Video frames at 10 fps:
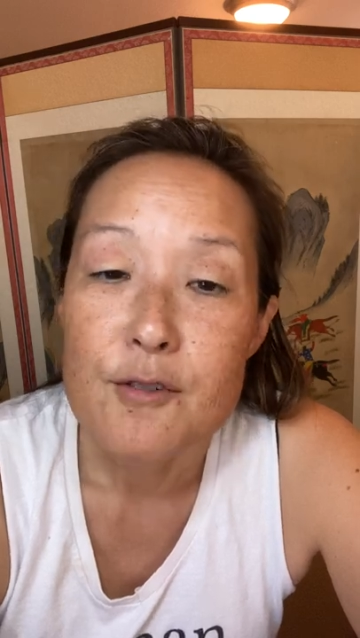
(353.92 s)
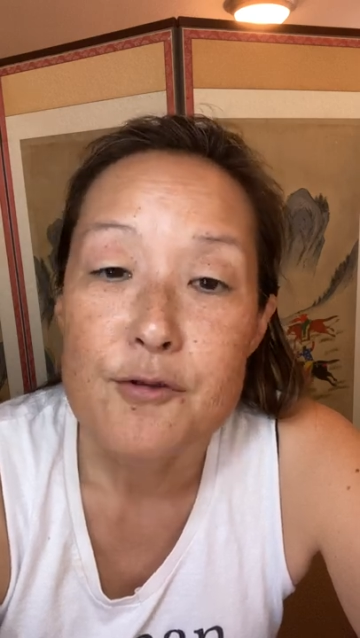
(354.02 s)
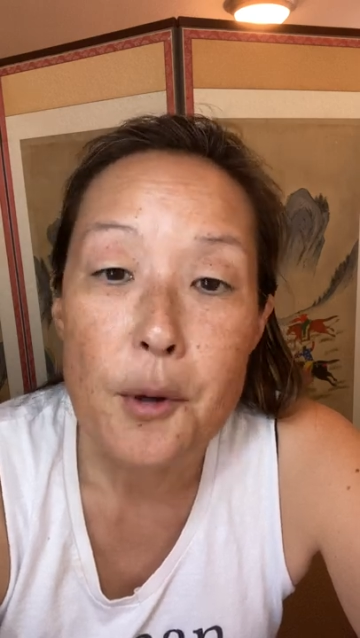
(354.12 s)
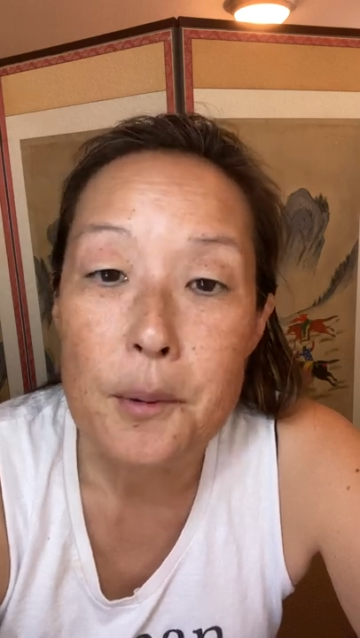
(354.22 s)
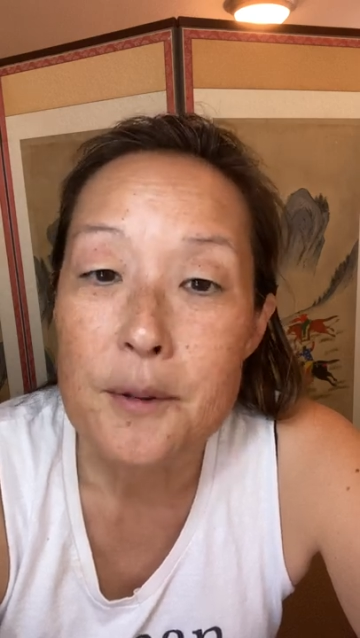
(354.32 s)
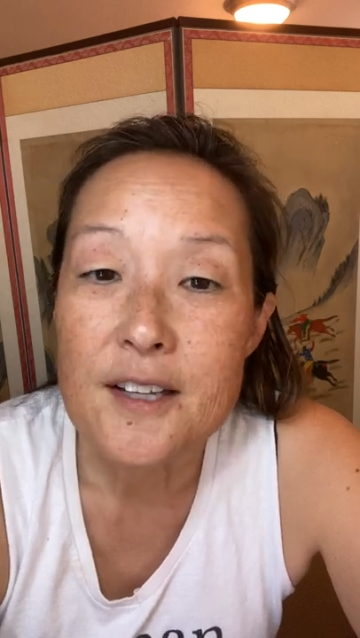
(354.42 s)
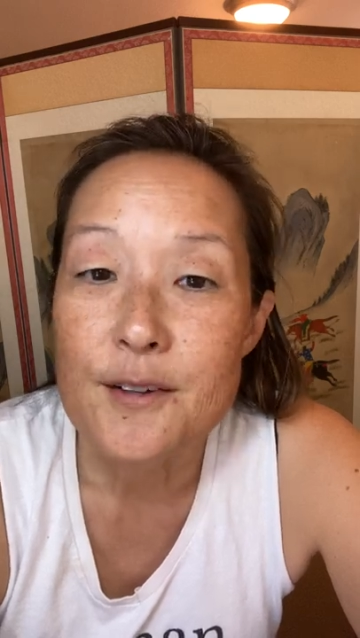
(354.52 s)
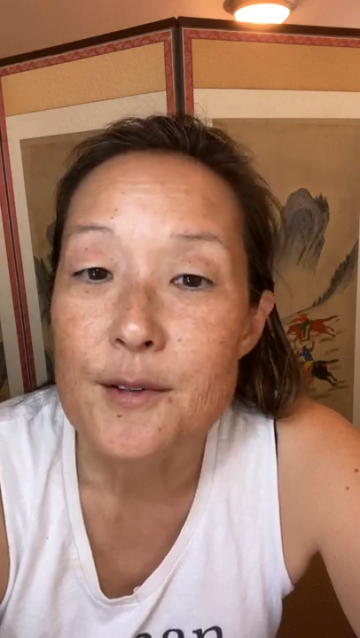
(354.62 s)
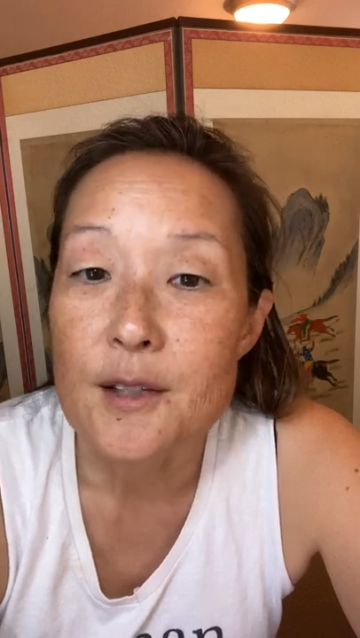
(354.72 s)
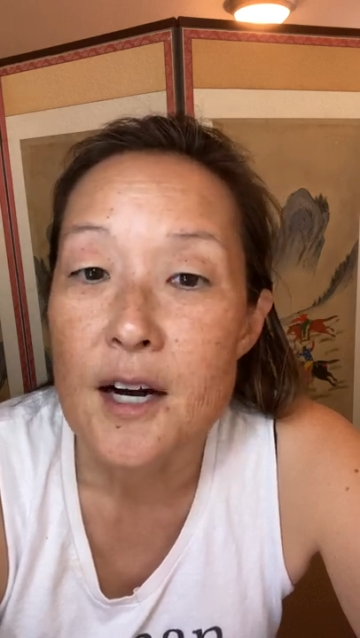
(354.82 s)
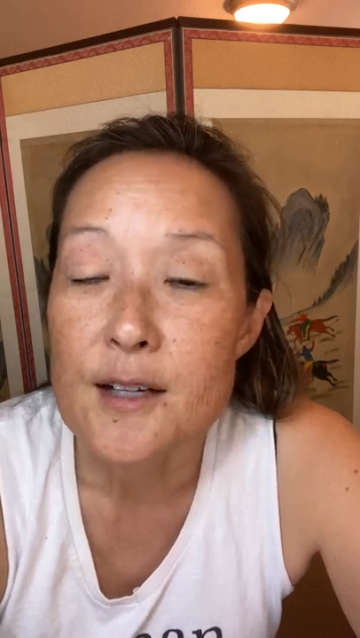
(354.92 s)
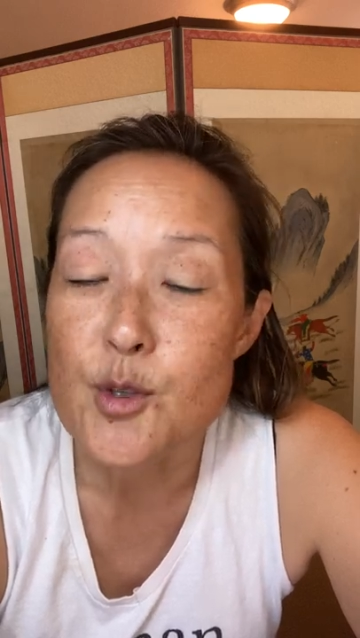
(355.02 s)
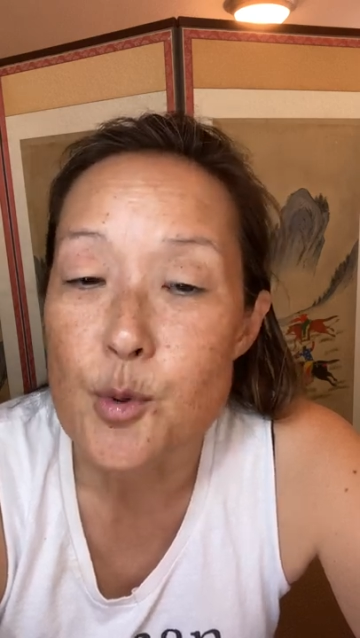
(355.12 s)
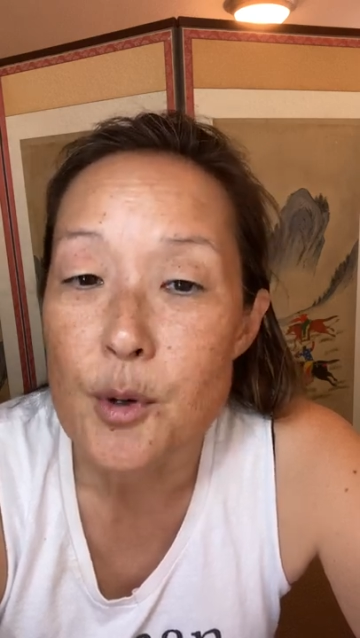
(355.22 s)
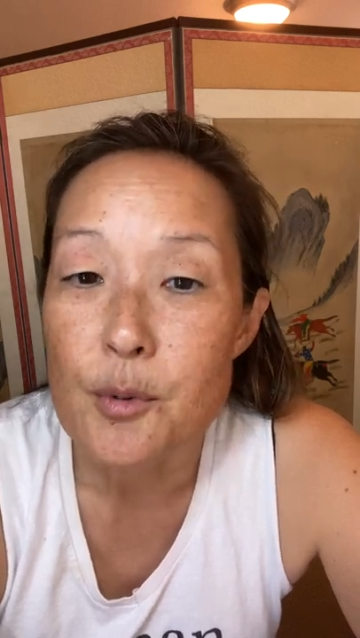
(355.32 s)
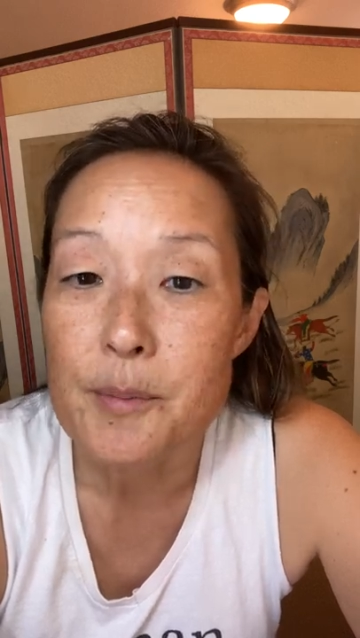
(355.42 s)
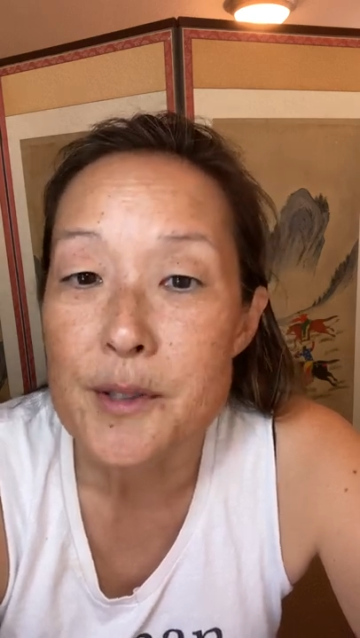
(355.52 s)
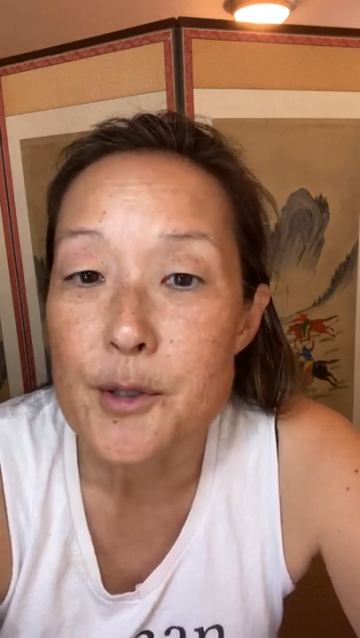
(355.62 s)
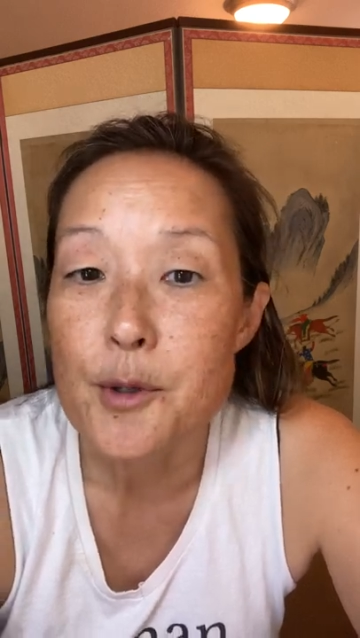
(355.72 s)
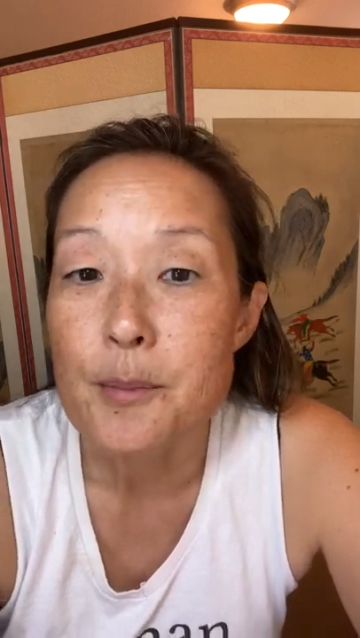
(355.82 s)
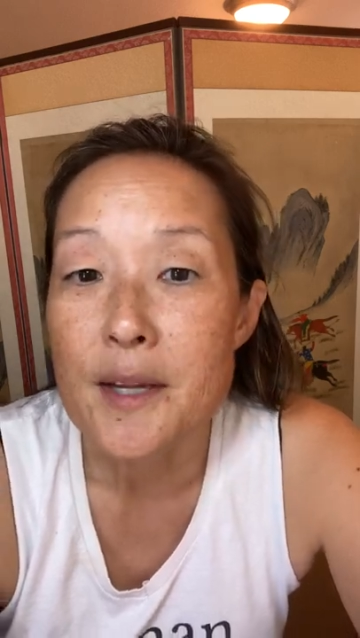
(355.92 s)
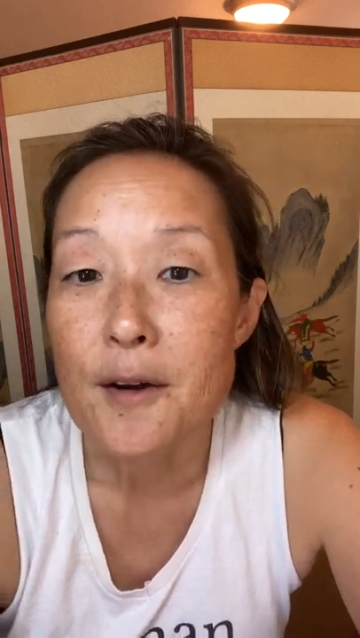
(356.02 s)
forward it along to a woman who may